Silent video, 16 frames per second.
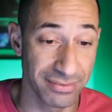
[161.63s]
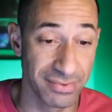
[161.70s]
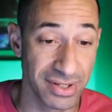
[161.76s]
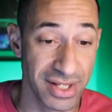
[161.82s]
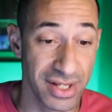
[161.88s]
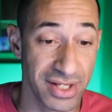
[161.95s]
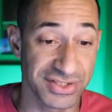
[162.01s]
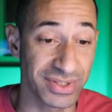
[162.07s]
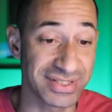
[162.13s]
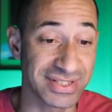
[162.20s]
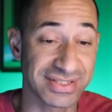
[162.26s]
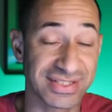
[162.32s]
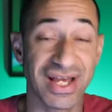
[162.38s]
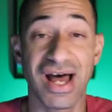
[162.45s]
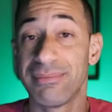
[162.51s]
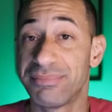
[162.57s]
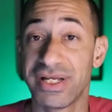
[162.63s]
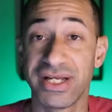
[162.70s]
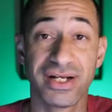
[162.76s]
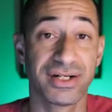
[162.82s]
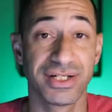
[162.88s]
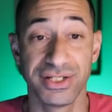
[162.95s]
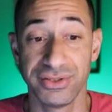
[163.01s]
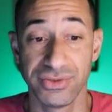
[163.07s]
So at the top here,
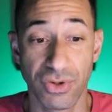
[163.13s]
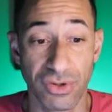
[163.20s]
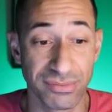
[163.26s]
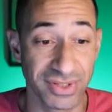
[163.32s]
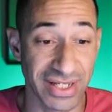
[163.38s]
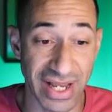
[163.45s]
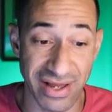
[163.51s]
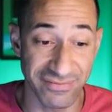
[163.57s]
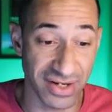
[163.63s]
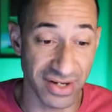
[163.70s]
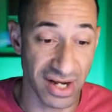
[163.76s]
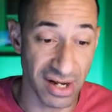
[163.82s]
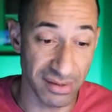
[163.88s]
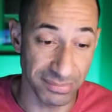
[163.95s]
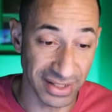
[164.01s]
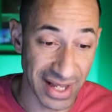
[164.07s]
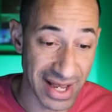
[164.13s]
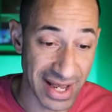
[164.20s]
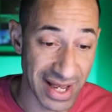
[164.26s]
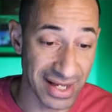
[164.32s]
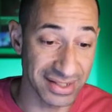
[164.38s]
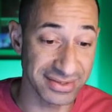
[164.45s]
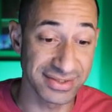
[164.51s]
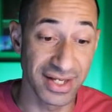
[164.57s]
you normally have a couple ads,
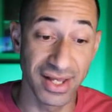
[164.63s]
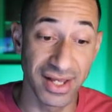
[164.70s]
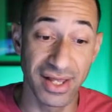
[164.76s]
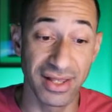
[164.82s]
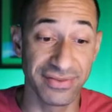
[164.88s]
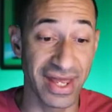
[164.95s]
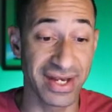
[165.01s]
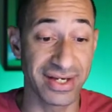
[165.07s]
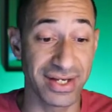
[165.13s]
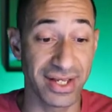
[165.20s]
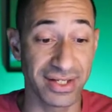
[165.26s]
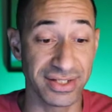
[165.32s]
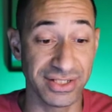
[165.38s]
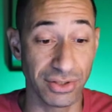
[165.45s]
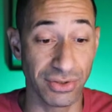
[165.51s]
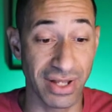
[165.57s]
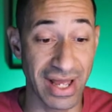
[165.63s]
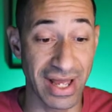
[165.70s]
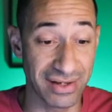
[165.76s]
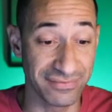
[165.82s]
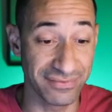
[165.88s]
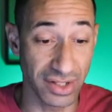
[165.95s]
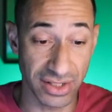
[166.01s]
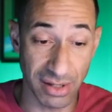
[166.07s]
then you'll have a
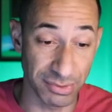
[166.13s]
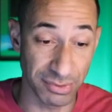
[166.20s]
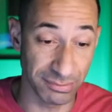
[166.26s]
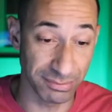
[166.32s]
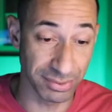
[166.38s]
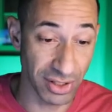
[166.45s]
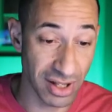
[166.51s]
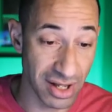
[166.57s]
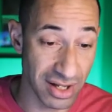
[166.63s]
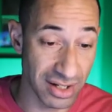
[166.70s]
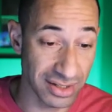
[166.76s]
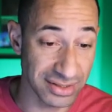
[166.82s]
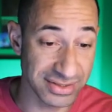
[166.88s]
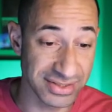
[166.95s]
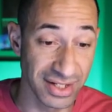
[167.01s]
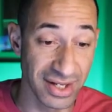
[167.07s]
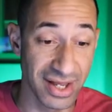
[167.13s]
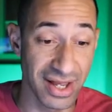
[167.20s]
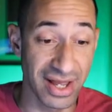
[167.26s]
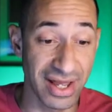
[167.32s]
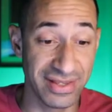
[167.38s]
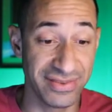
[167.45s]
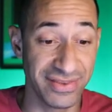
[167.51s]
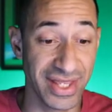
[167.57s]
couple blogs, and
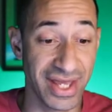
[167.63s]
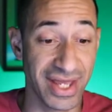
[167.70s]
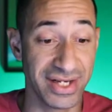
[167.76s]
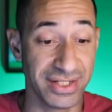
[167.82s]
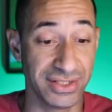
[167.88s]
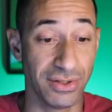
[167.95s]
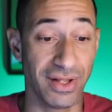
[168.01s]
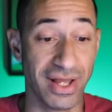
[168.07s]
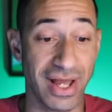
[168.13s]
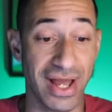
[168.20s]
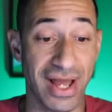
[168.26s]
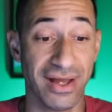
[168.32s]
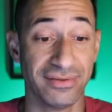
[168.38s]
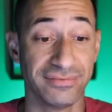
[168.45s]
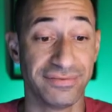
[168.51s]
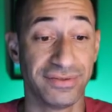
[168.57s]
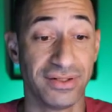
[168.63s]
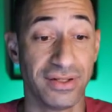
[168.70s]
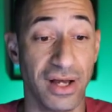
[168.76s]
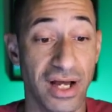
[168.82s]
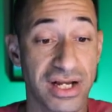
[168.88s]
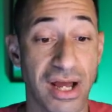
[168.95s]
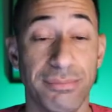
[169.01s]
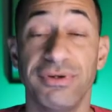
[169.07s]
then you'll have a
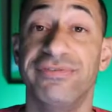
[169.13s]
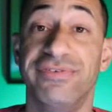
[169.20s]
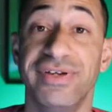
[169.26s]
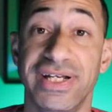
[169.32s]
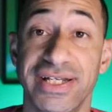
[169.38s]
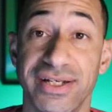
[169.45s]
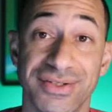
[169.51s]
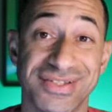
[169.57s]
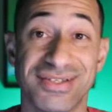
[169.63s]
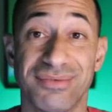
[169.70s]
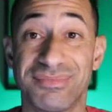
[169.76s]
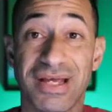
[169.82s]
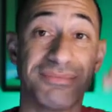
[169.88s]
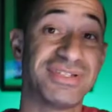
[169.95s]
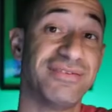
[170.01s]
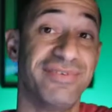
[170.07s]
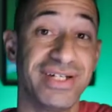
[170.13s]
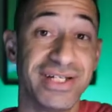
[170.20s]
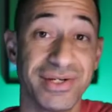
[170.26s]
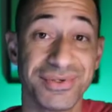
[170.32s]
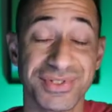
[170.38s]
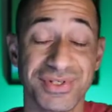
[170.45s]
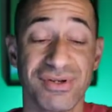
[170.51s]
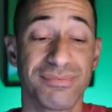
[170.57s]
couple videos. Sometimes the videos
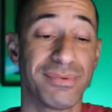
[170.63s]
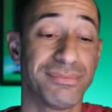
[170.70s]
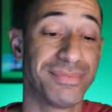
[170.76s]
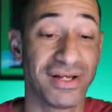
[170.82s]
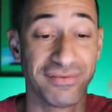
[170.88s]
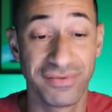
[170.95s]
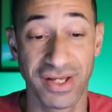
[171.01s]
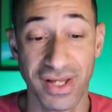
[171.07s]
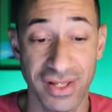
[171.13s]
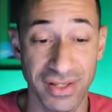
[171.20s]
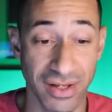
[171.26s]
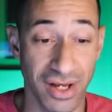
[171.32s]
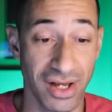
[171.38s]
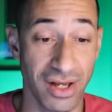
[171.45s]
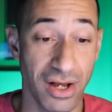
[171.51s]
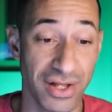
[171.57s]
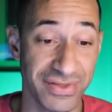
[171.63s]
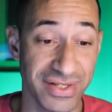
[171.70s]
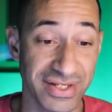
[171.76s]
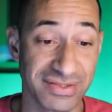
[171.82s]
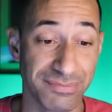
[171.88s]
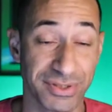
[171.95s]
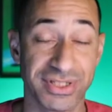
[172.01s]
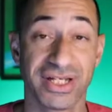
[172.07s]
are up above. On this
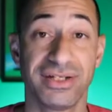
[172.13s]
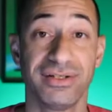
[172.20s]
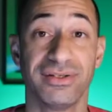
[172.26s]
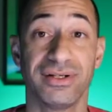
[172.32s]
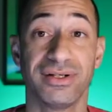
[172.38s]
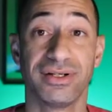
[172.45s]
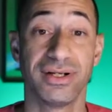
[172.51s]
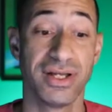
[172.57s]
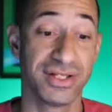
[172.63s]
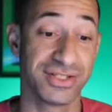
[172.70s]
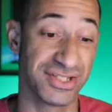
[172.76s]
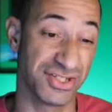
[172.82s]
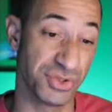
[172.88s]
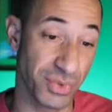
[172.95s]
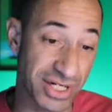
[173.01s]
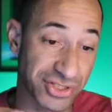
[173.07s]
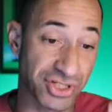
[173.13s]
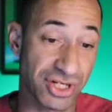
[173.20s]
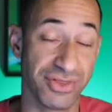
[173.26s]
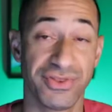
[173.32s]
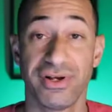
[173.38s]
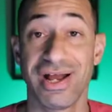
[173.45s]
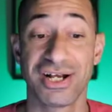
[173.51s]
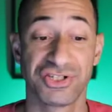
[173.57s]
particular situation, they're
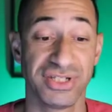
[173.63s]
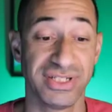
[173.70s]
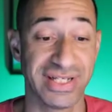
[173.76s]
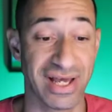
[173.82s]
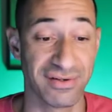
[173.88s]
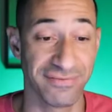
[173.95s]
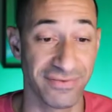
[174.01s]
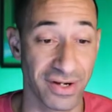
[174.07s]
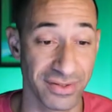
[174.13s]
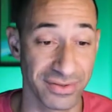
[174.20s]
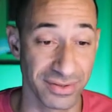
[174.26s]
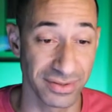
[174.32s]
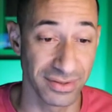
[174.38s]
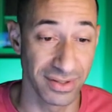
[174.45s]
actually down farther.